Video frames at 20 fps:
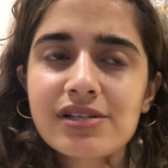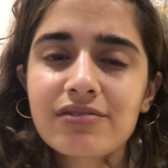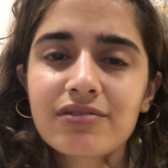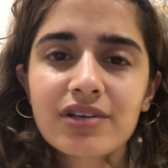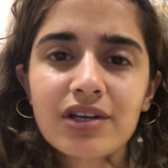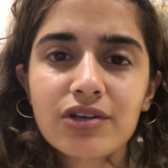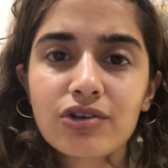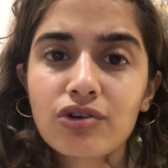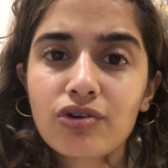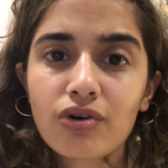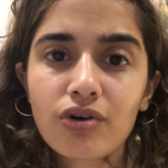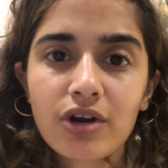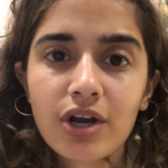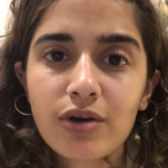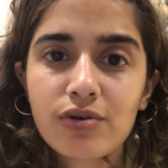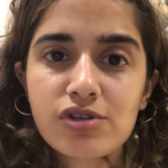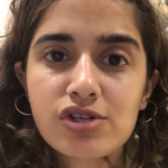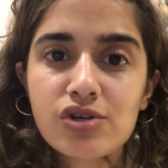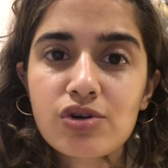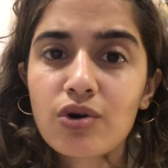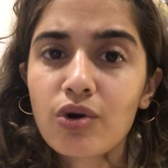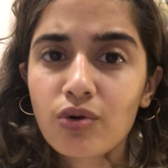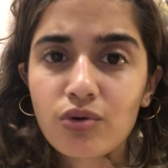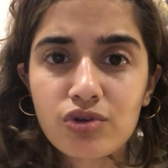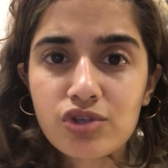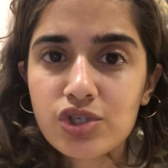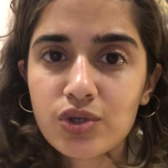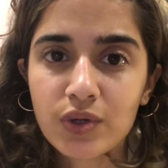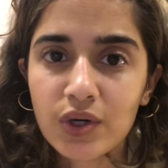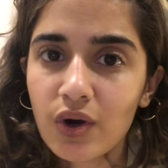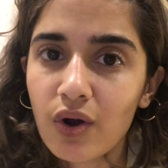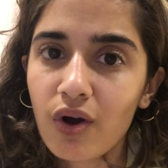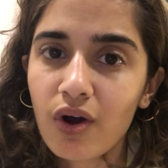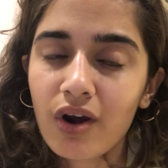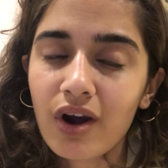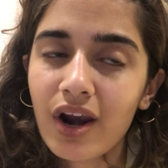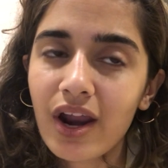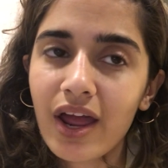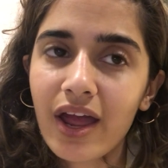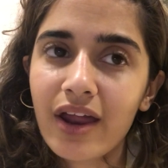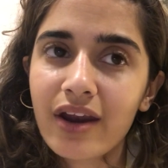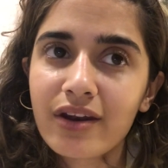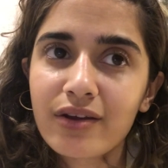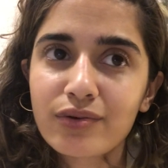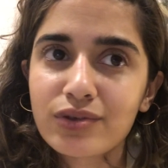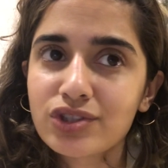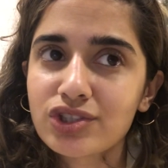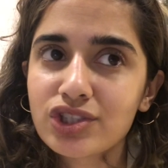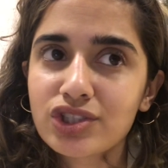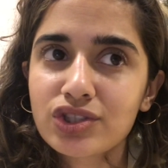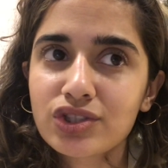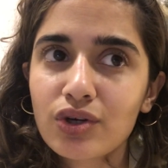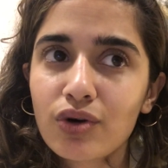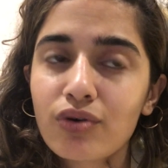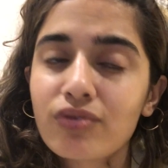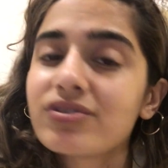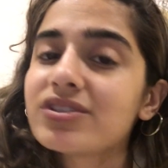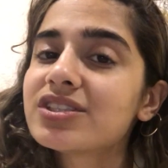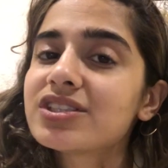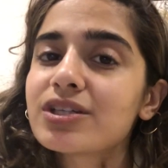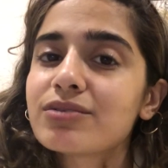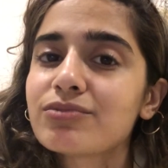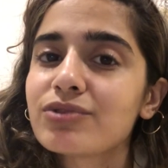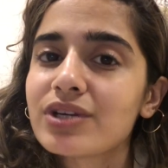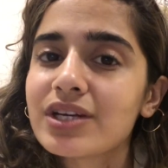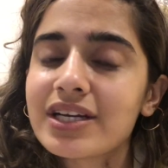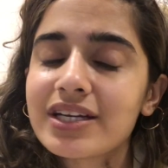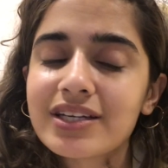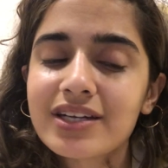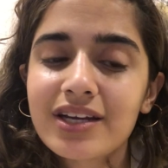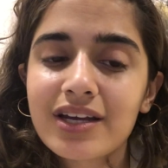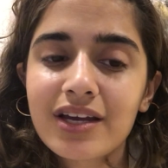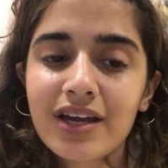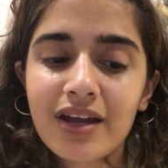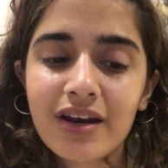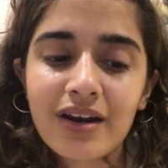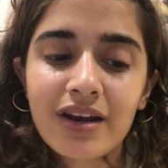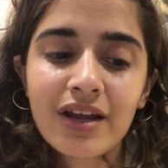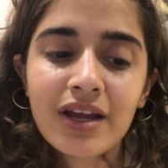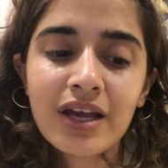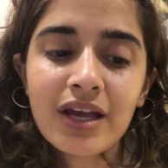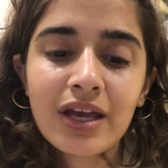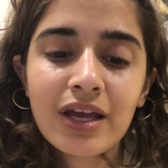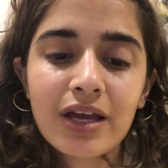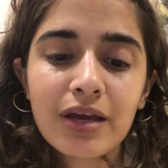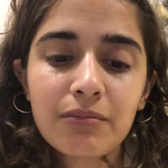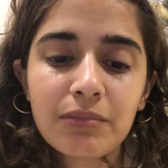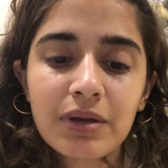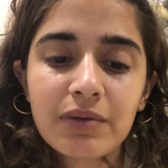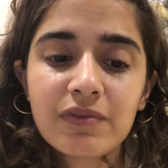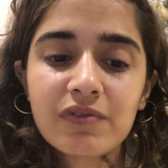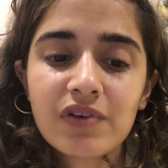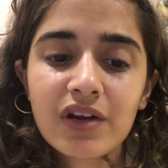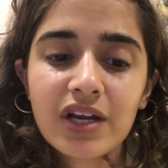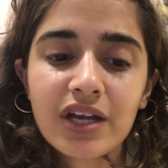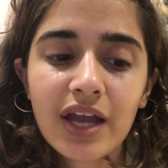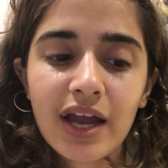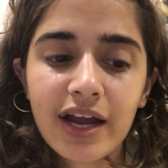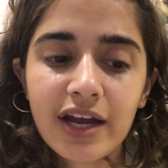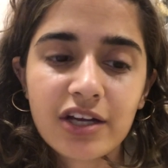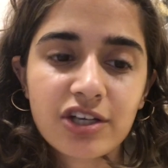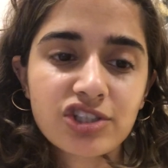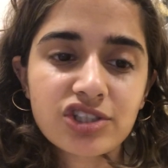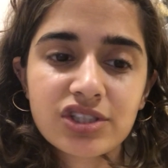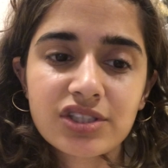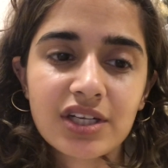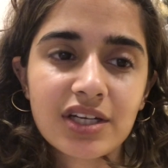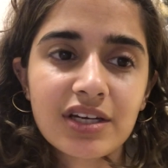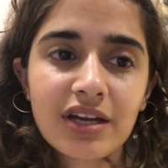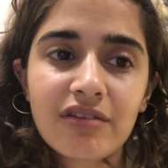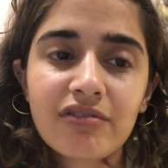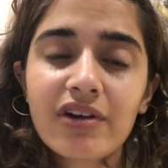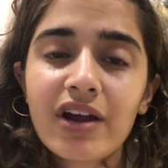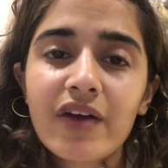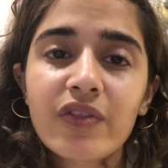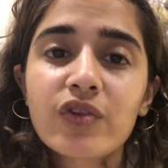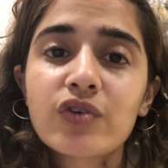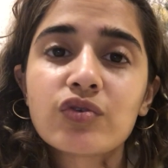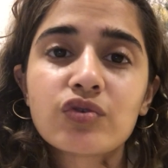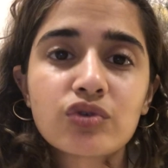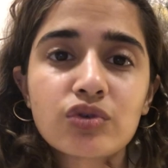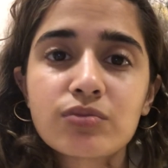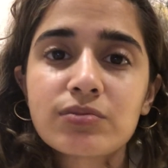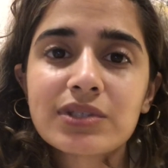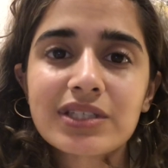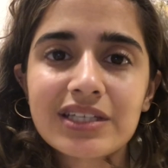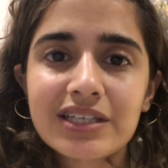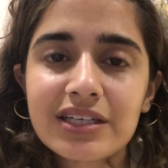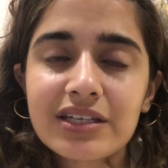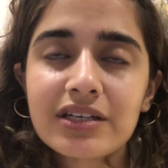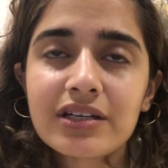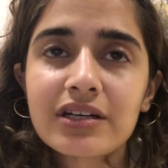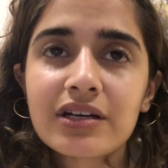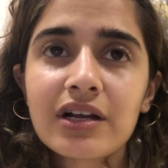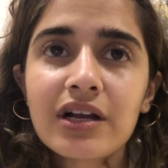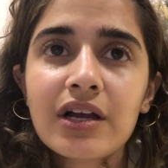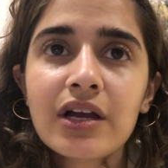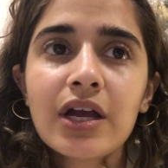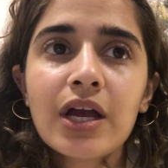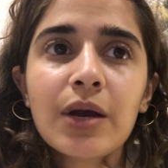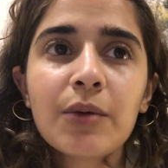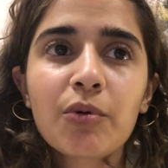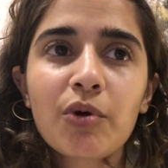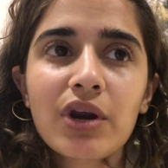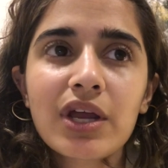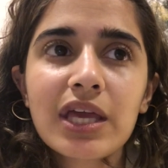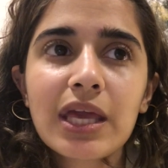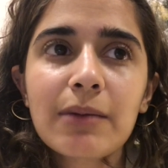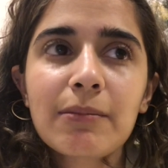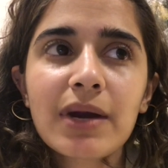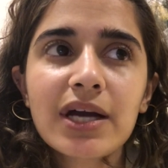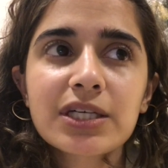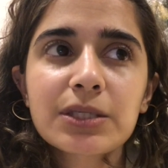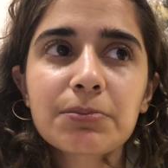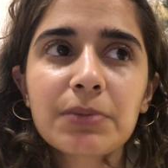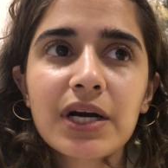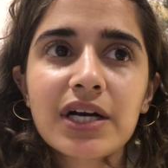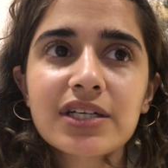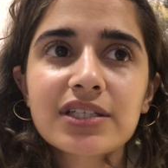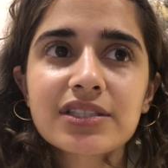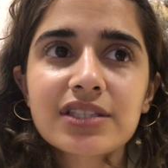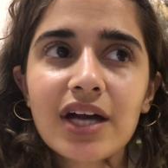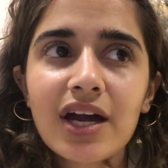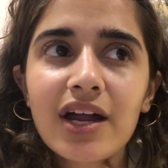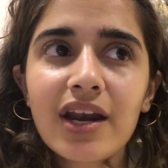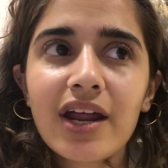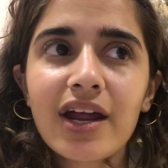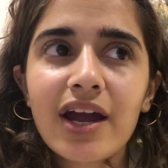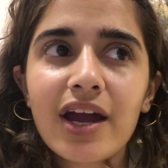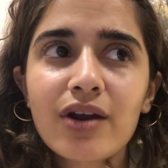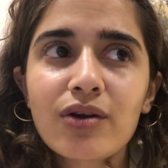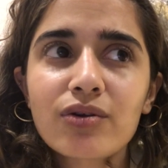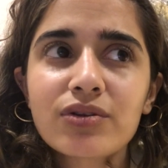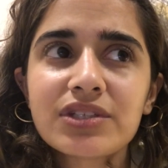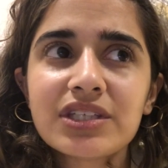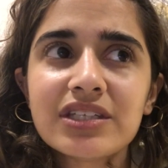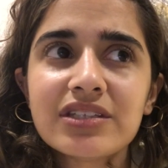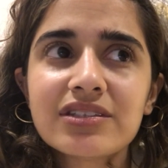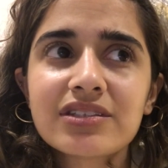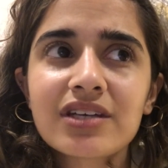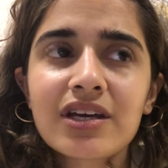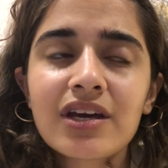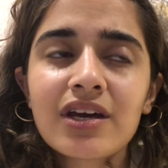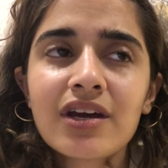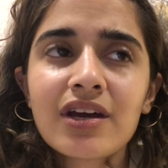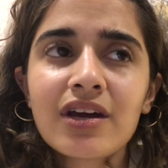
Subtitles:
living in New York, I was too close to it all, and it was just overstimulating, and it made me very anxious. I never had the room to heal. When I came back to Pakistan, I had all these